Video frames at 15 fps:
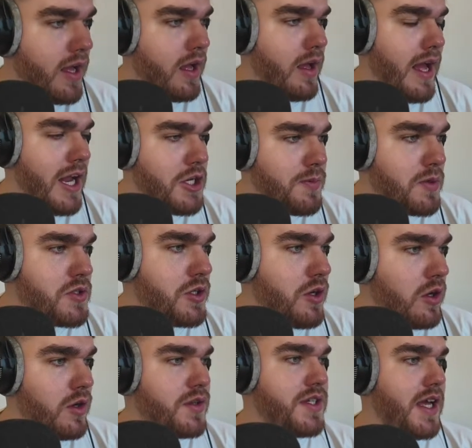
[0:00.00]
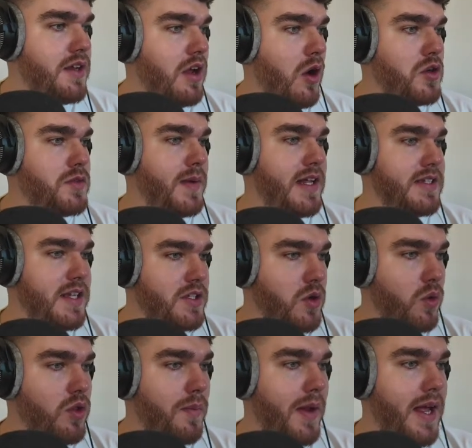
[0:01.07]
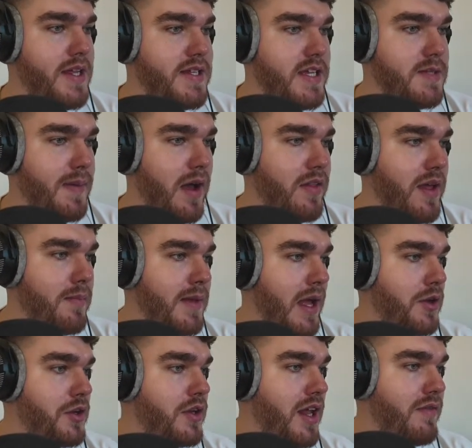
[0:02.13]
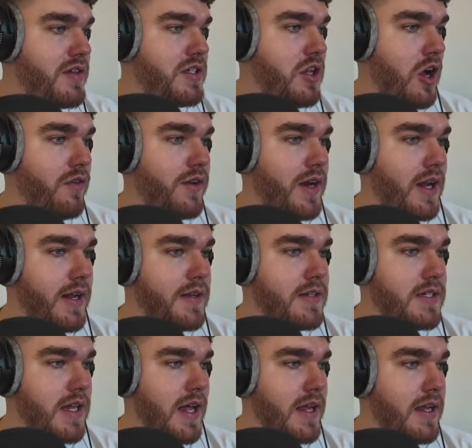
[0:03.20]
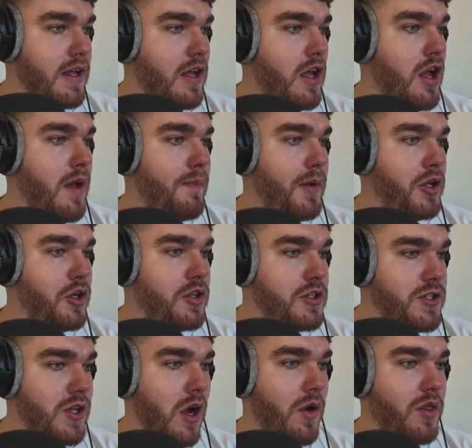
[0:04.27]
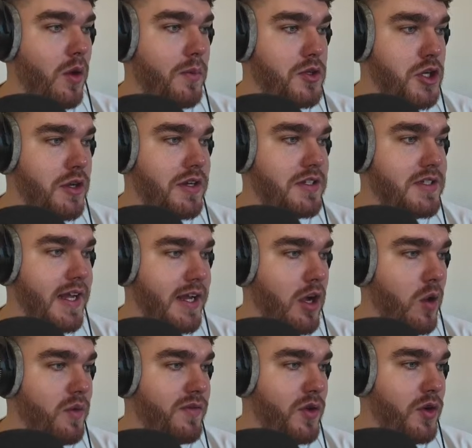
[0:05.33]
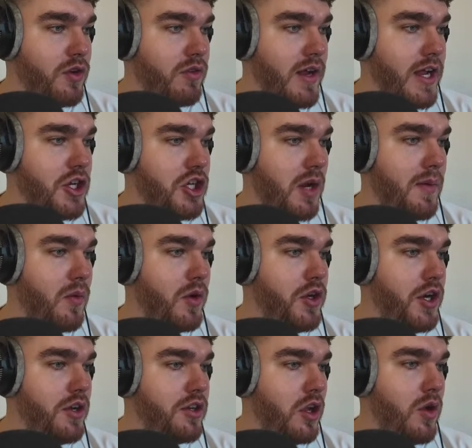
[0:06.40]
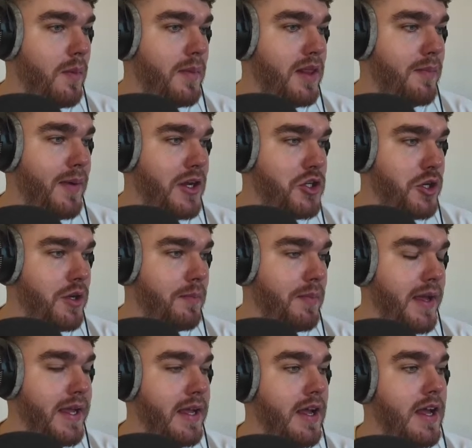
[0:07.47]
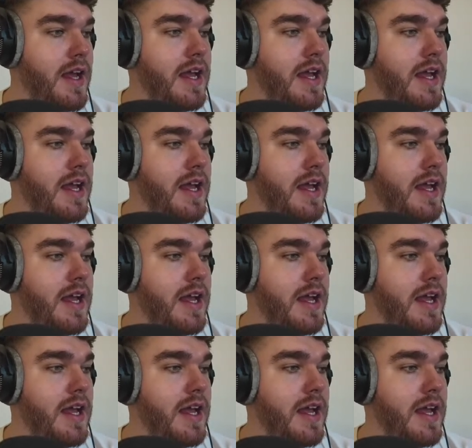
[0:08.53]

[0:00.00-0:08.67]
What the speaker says: Ange Postecoglou said, ultimately, I said to all the players, it's about them now. You never start with a clean slate, but you can start with an opportunity to take hold of your career. Show me what you can do and be the best you can be.